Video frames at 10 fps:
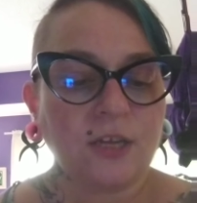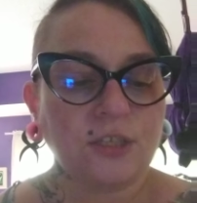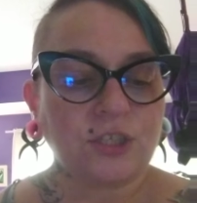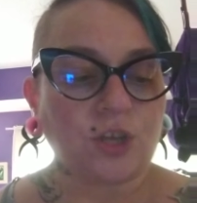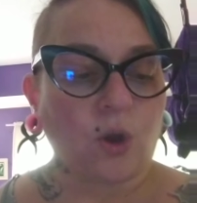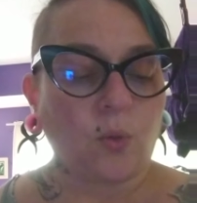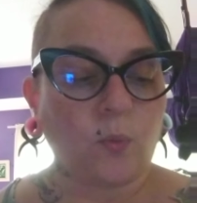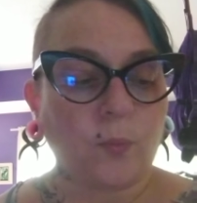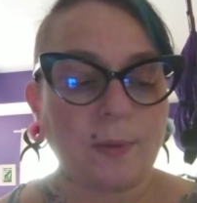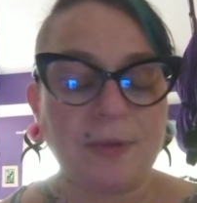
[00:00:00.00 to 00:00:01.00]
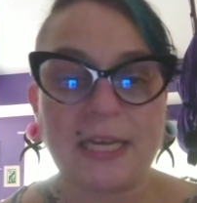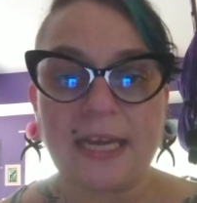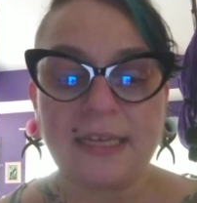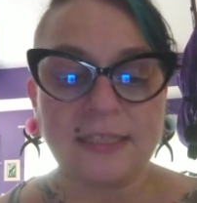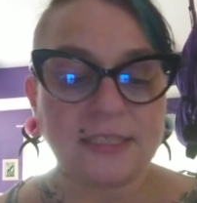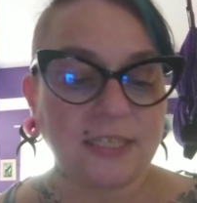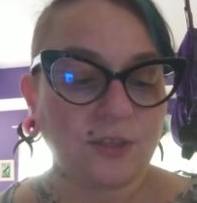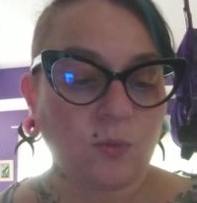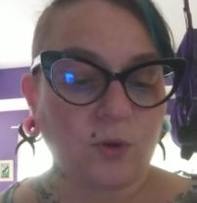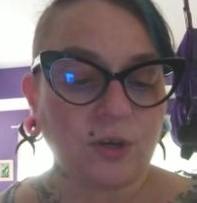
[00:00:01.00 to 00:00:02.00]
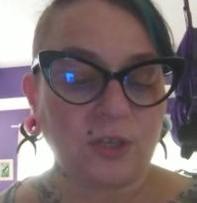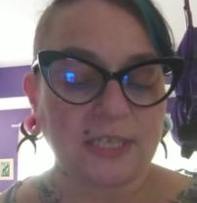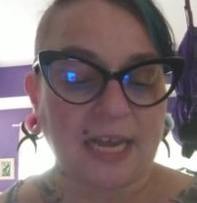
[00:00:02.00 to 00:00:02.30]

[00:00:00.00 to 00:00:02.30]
So we begin to see the world